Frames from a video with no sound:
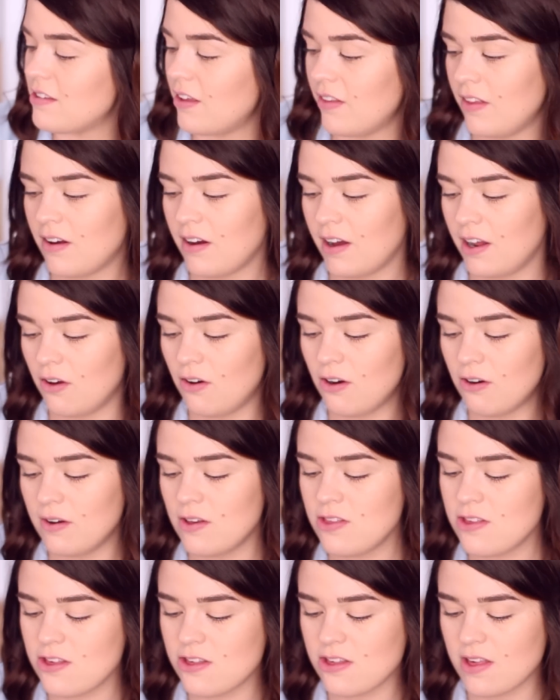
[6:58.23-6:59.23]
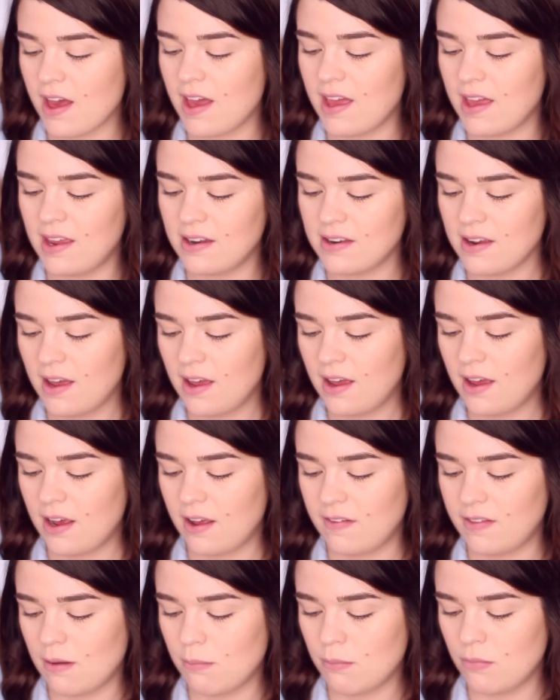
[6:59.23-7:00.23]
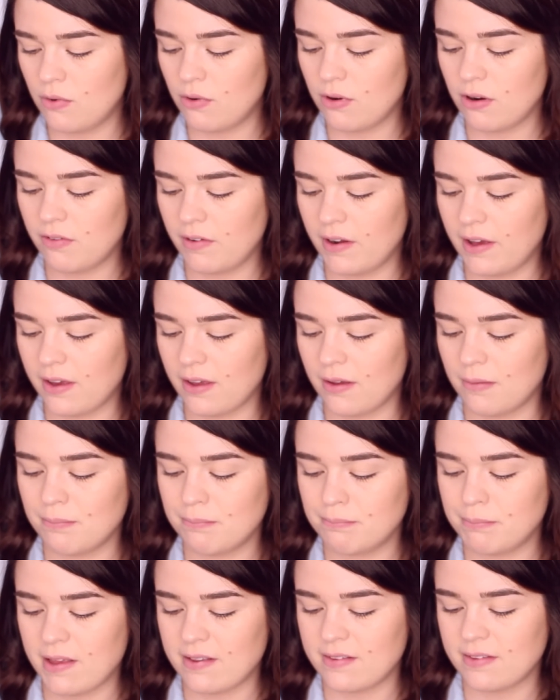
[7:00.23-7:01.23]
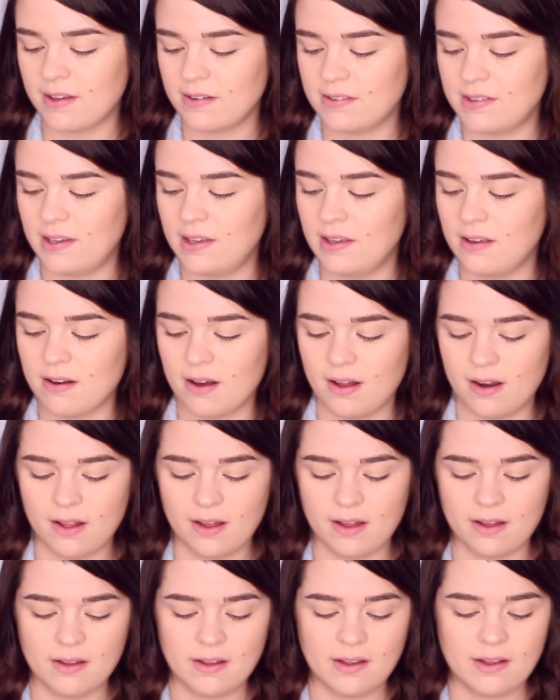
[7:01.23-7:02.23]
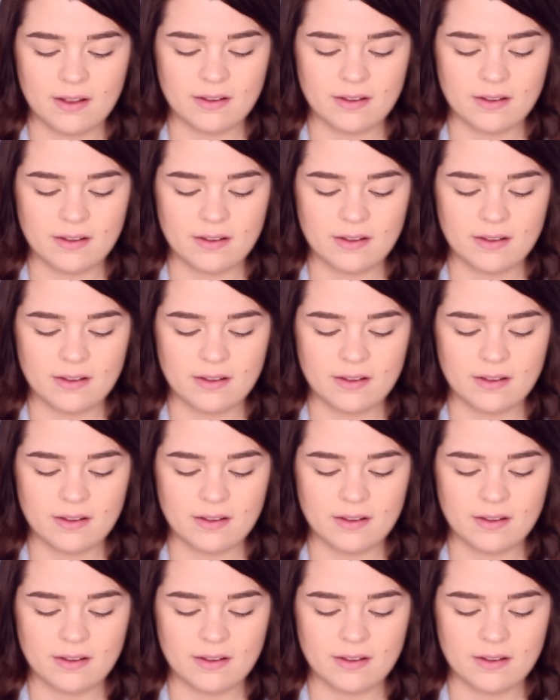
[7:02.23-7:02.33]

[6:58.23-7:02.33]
So the kind of orangey shade and then more of like a biscuity color.